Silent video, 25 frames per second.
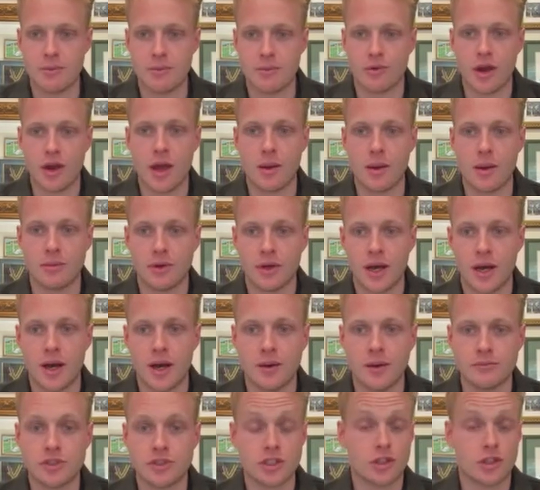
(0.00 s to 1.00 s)
prep,
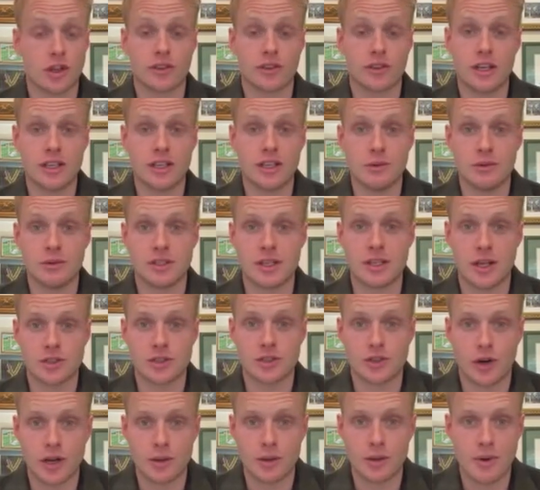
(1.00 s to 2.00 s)
just like they did with
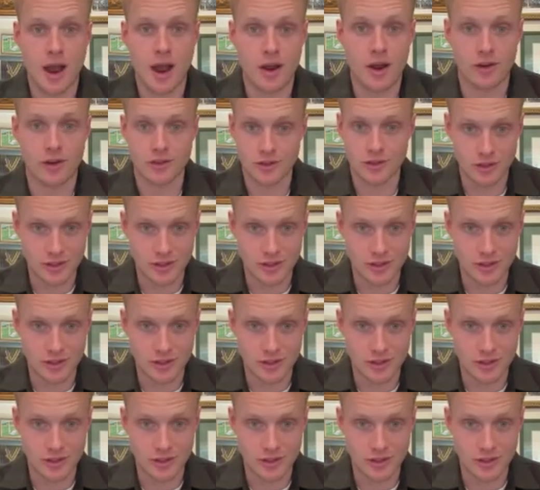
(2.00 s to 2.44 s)
Sunshine in Paris.